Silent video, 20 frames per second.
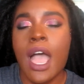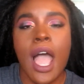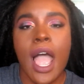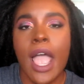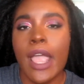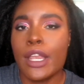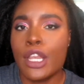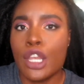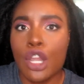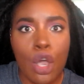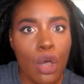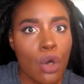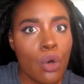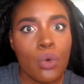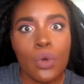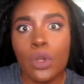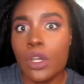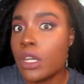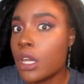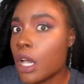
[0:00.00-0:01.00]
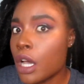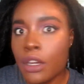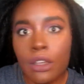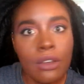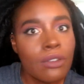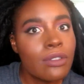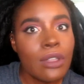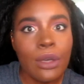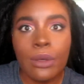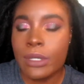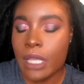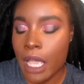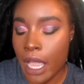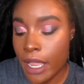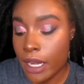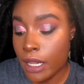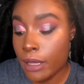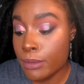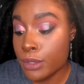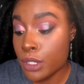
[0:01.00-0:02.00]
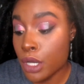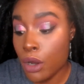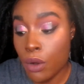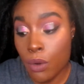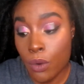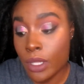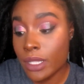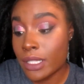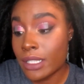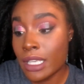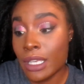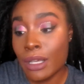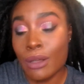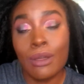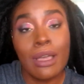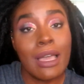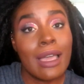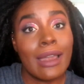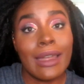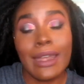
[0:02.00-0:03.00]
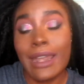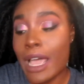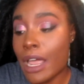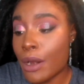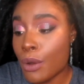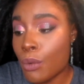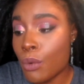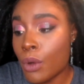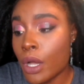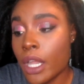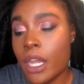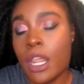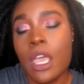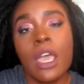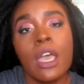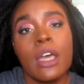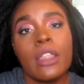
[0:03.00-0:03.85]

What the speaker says: I know none of those items are on sale, not a one.